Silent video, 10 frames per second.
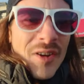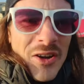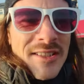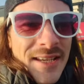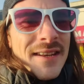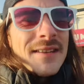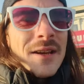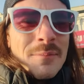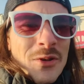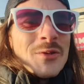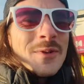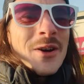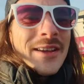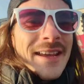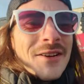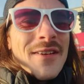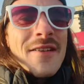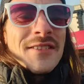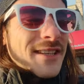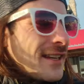inviting amusement arcade I've
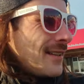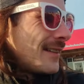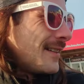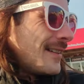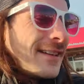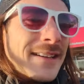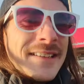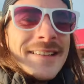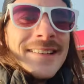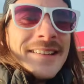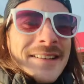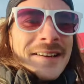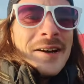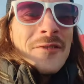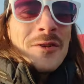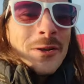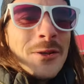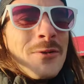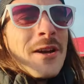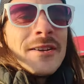ever seen. I've got
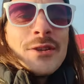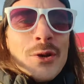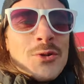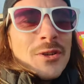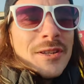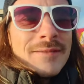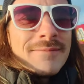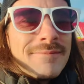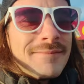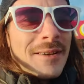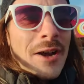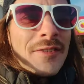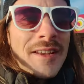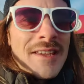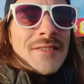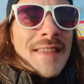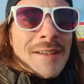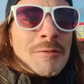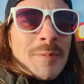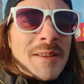two young children and I think even
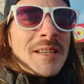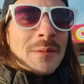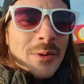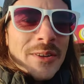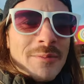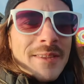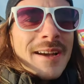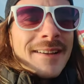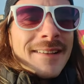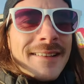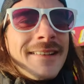they would be disappointed with that.